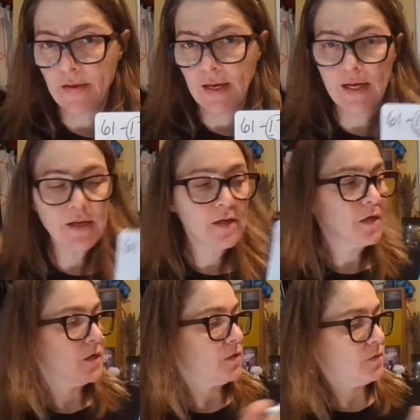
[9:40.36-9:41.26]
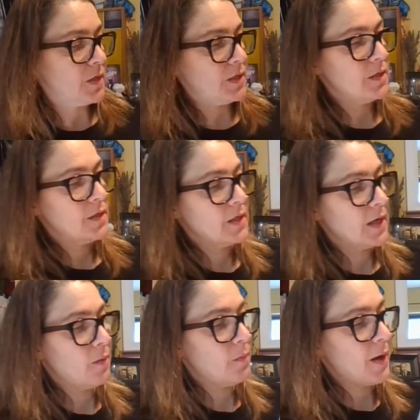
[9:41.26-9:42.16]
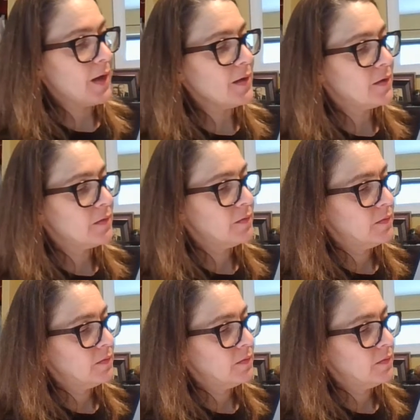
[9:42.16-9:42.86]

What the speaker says: Okay, you can count back.